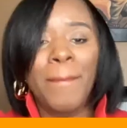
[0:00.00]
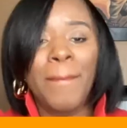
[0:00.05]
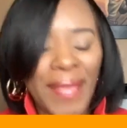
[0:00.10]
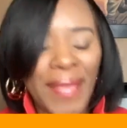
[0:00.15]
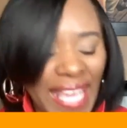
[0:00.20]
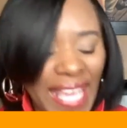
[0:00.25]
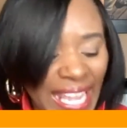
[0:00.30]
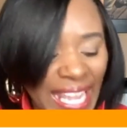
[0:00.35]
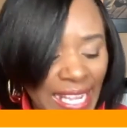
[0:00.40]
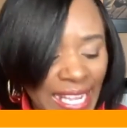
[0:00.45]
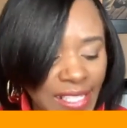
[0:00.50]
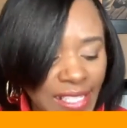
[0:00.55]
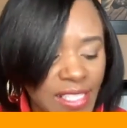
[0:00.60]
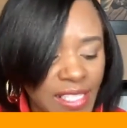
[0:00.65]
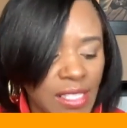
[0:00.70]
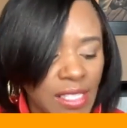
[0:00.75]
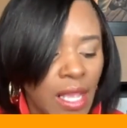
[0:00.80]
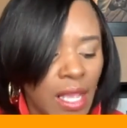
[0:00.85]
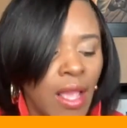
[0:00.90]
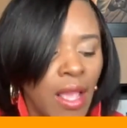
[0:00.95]

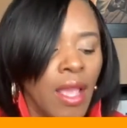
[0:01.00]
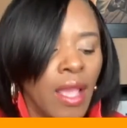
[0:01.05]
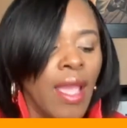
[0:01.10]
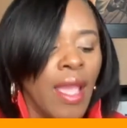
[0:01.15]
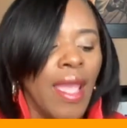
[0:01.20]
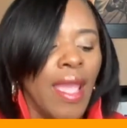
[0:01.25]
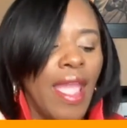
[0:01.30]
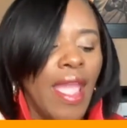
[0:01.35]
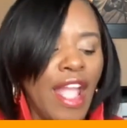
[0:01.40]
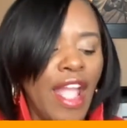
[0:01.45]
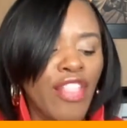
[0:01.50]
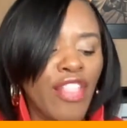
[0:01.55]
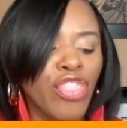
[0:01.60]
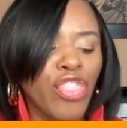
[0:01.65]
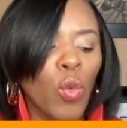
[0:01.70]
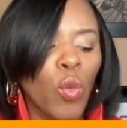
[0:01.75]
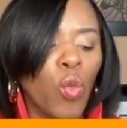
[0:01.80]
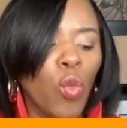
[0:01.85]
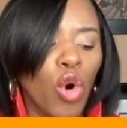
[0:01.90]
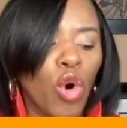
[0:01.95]
peace. In
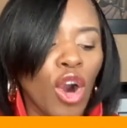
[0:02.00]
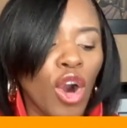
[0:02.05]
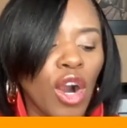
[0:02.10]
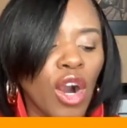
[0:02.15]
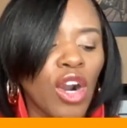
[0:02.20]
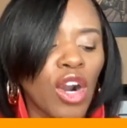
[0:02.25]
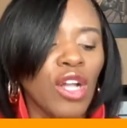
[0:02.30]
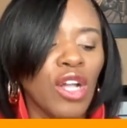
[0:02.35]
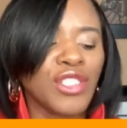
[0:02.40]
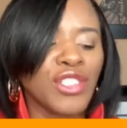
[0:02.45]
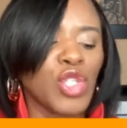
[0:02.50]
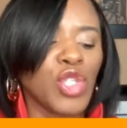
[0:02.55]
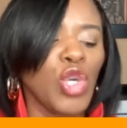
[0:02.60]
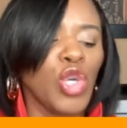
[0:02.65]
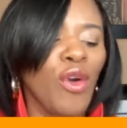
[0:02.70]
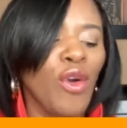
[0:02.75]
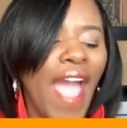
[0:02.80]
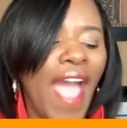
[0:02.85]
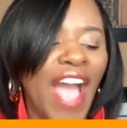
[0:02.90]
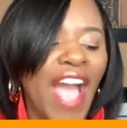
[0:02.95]
the world,
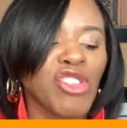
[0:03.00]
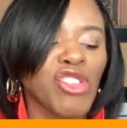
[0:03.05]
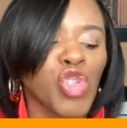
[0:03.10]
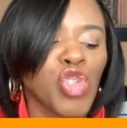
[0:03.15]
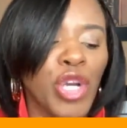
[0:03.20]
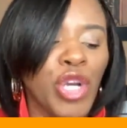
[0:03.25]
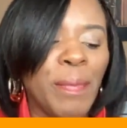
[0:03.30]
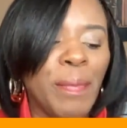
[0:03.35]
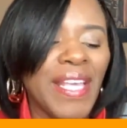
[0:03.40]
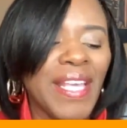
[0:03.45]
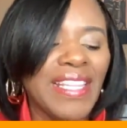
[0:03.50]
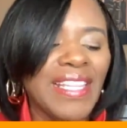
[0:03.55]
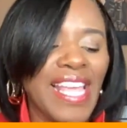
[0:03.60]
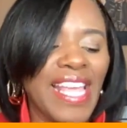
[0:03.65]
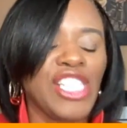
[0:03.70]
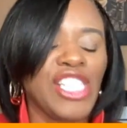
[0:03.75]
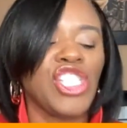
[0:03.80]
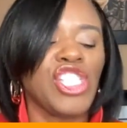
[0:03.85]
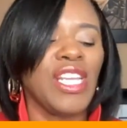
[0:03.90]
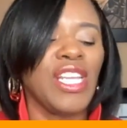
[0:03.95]
you have
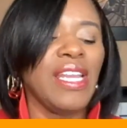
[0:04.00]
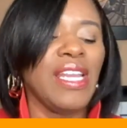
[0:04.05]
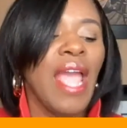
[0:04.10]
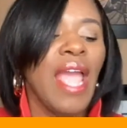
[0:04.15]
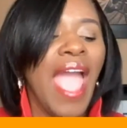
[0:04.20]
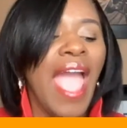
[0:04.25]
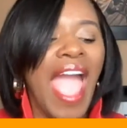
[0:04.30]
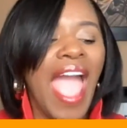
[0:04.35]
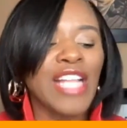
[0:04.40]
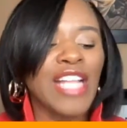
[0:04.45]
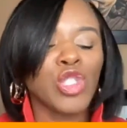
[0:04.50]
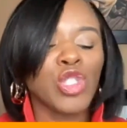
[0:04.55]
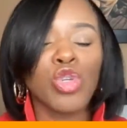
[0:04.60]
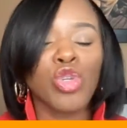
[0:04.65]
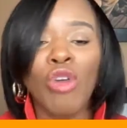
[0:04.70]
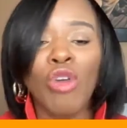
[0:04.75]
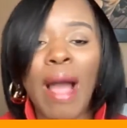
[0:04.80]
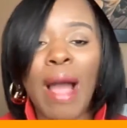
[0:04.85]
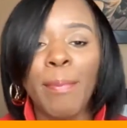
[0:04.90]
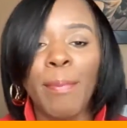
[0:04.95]
tribulation and
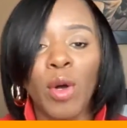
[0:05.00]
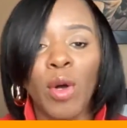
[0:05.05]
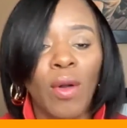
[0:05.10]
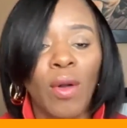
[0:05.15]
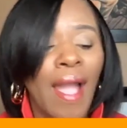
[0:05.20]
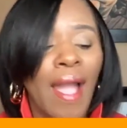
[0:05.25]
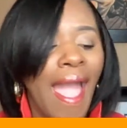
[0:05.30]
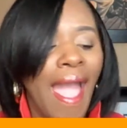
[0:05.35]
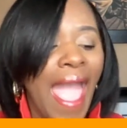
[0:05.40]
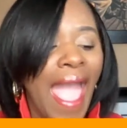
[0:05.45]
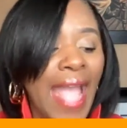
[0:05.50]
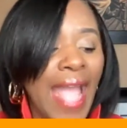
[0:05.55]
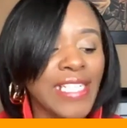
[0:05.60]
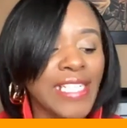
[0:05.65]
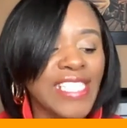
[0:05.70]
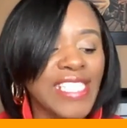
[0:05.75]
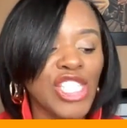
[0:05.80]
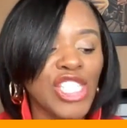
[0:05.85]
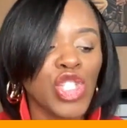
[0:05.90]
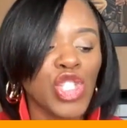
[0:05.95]
trouble
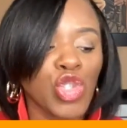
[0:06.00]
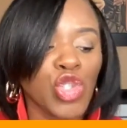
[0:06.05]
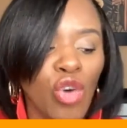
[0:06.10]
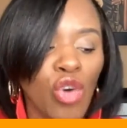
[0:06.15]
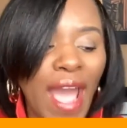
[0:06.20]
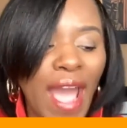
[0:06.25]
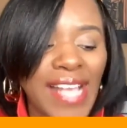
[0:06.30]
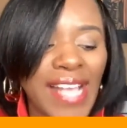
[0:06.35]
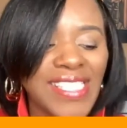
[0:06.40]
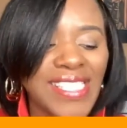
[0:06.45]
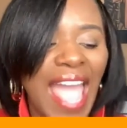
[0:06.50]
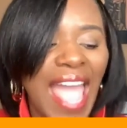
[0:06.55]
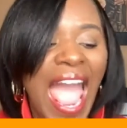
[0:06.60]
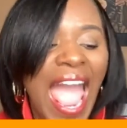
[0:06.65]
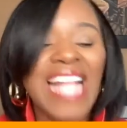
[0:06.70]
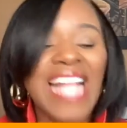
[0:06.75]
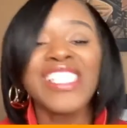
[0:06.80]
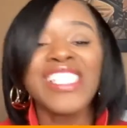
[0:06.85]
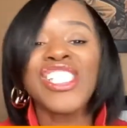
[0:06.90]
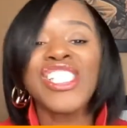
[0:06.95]
and distress
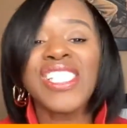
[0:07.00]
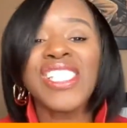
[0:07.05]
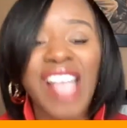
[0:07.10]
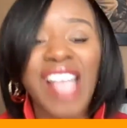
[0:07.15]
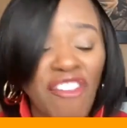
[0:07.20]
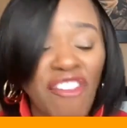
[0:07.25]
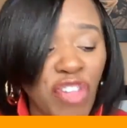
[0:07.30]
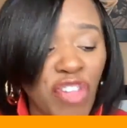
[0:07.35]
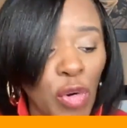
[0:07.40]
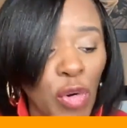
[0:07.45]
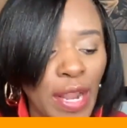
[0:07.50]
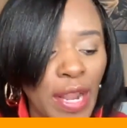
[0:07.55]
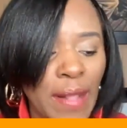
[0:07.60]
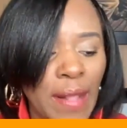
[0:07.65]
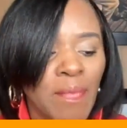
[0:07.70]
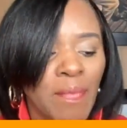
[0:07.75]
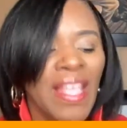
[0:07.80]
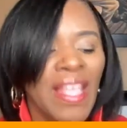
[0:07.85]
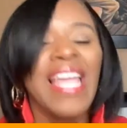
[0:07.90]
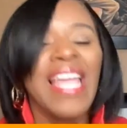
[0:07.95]
and
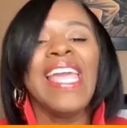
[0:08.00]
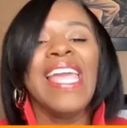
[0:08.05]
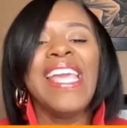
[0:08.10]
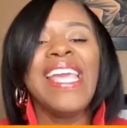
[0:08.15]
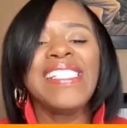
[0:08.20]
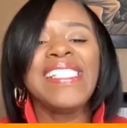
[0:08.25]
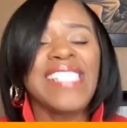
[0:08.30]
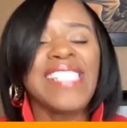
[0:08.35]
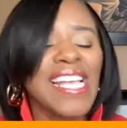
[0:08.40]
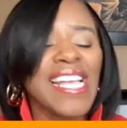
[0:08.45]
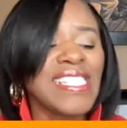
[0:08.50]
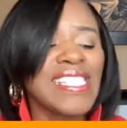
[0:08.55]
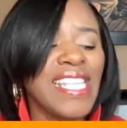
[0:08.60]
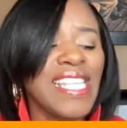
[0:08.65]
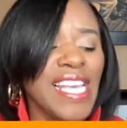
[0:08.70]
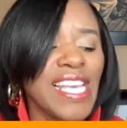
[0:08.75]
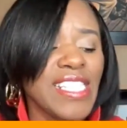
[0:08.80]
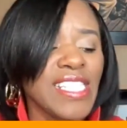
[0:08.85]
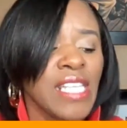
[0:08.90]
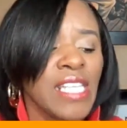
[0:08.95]
suffering. He says
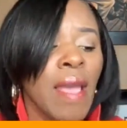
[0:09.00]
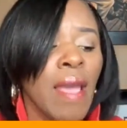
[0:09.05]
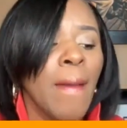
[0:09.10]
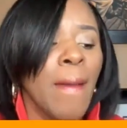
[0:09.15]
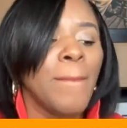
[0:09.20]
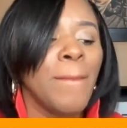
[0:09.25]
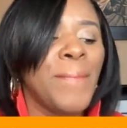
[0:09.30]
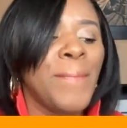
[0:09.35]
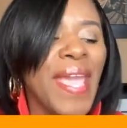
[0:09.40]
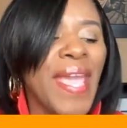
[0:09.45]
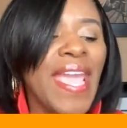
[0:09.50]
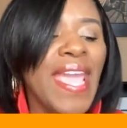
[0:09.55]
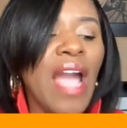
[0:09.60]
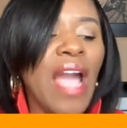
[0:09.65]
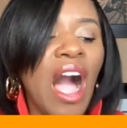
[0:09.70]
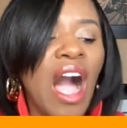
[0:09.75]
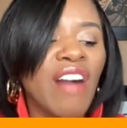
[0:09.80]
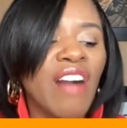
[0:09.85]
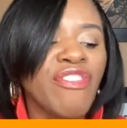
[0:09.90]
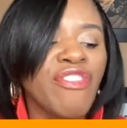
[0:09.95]
this be
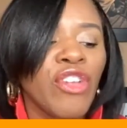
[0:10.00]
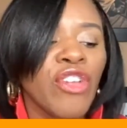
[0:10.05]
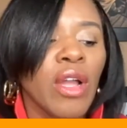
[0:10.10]
of